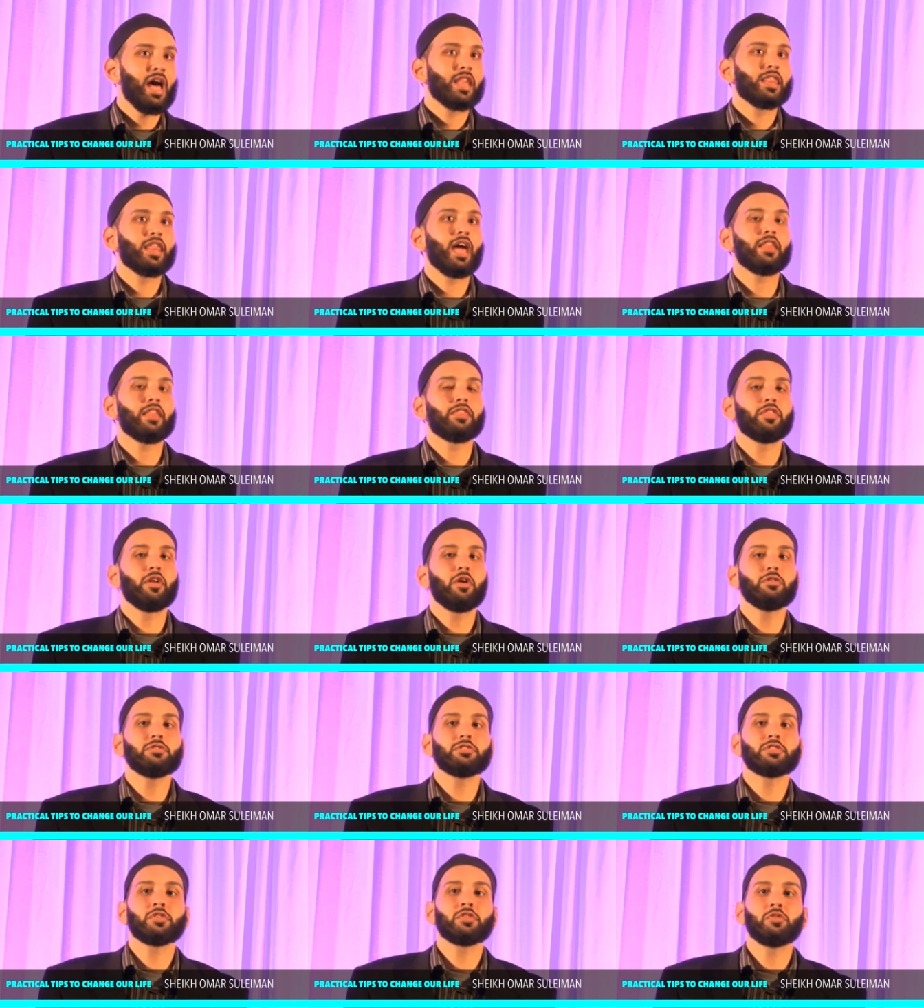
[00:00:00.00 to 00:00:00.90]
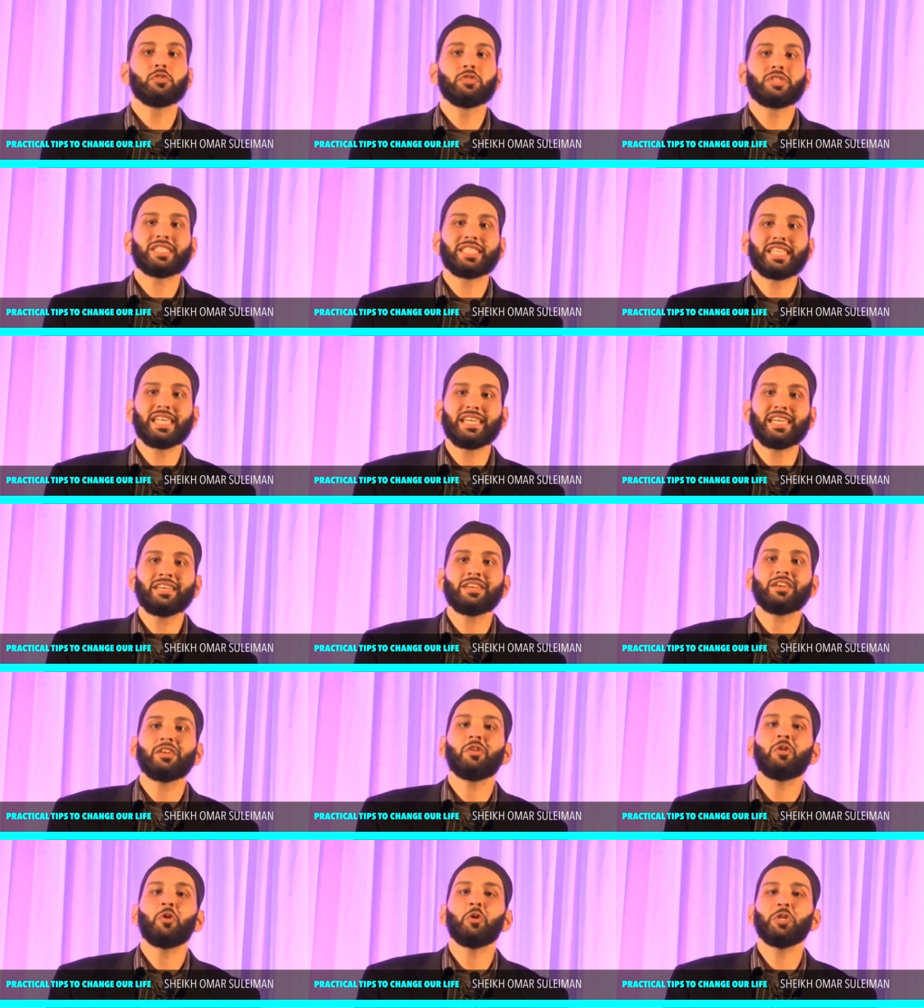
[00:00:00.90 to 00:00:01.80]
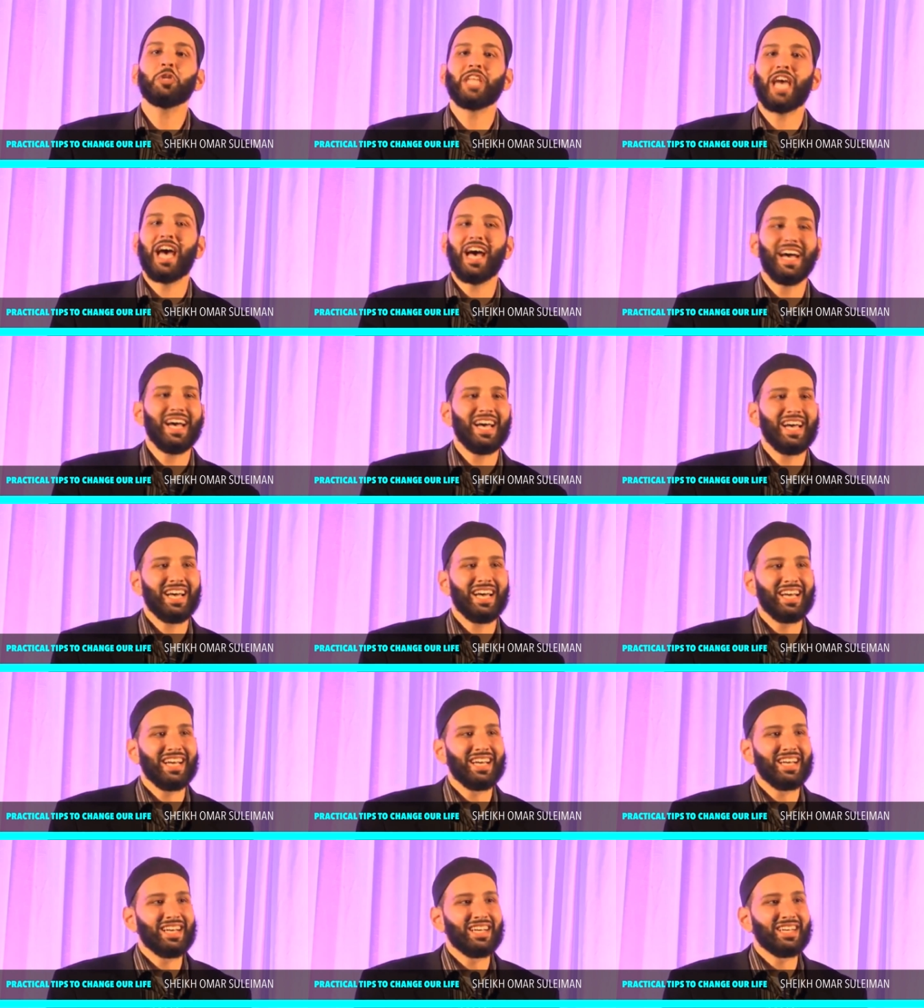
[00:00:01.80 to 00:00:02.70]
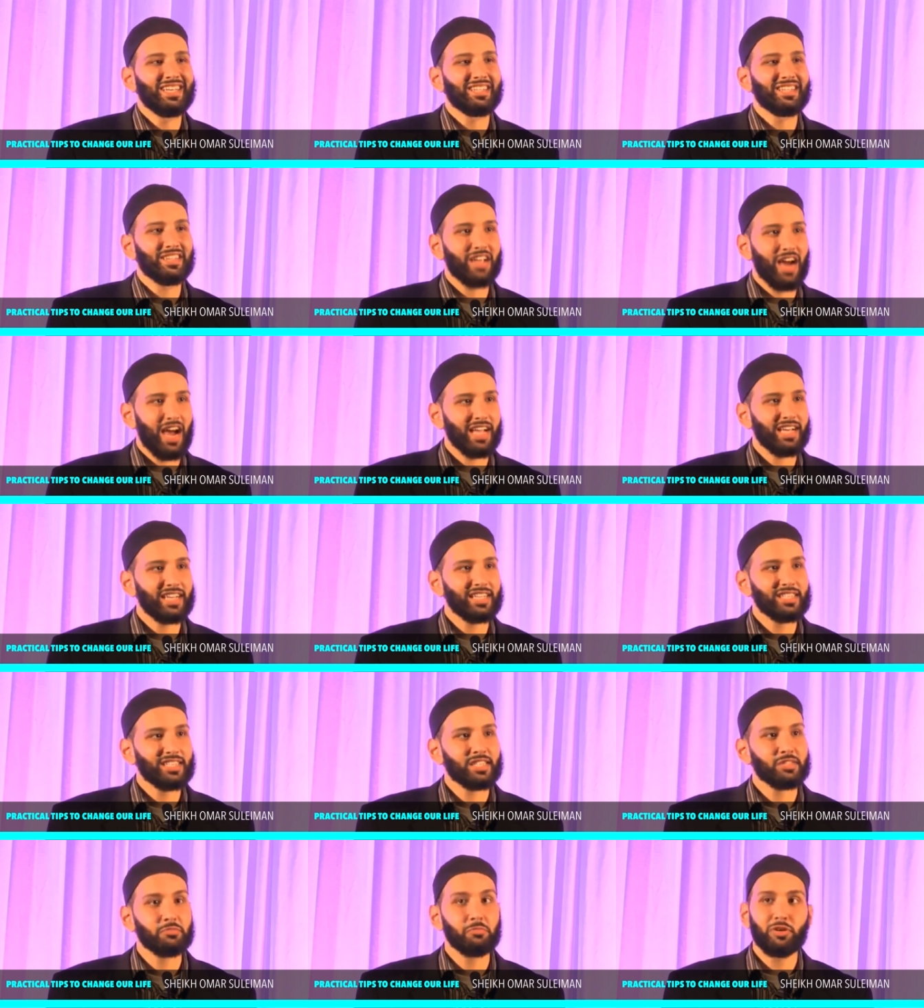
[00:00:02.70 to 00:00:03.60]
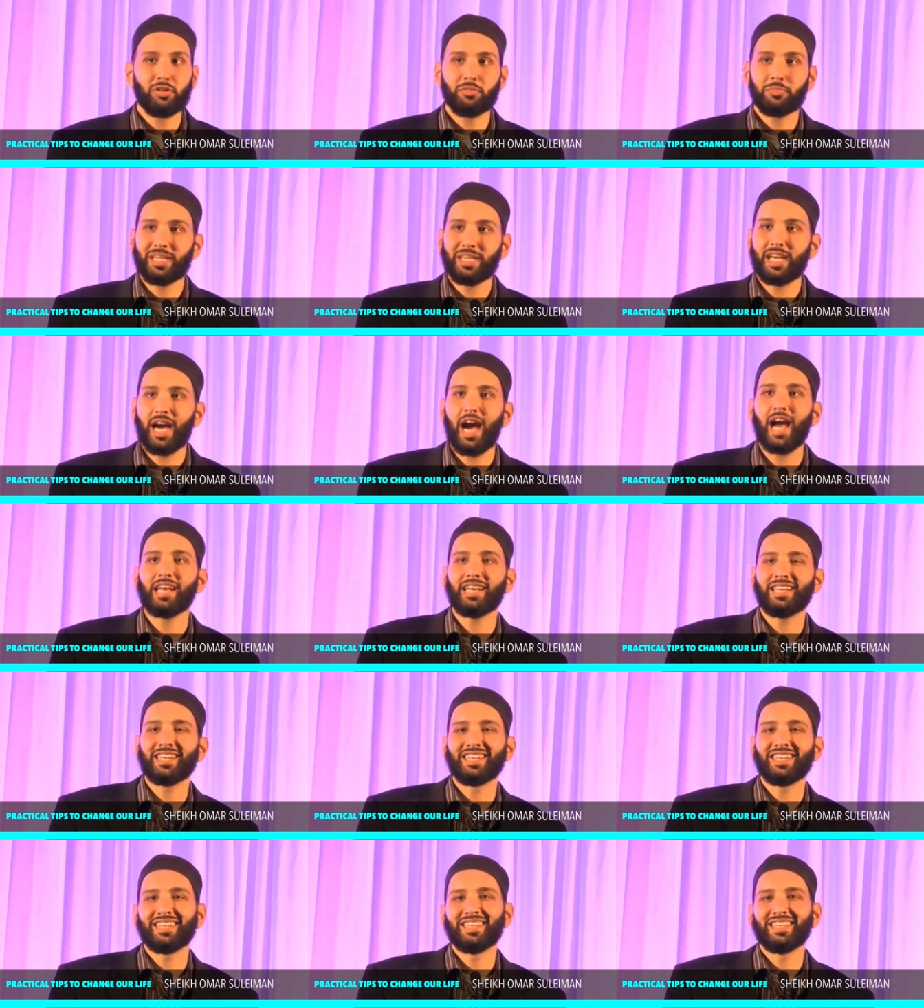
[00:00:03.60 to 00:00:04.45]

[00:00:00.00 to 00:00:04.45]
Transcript: that those who seek huda, guidance, will be guided.